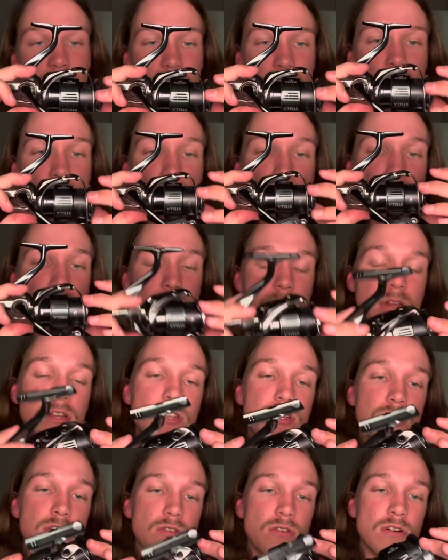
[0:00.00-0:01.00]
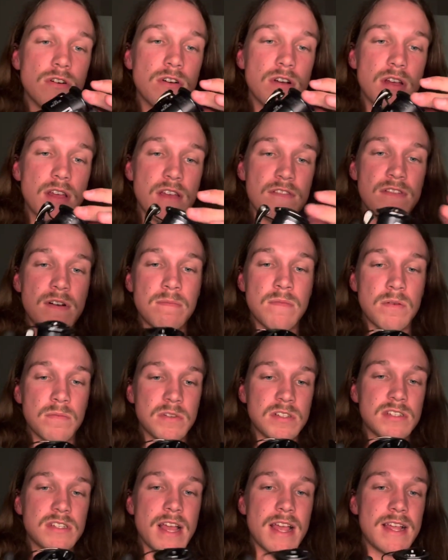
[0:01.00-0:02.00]
I'm pretty sure, if I'm not
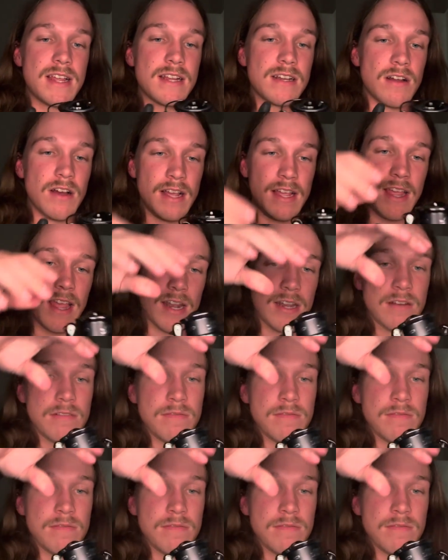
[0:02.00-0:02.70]
mistaken, I can in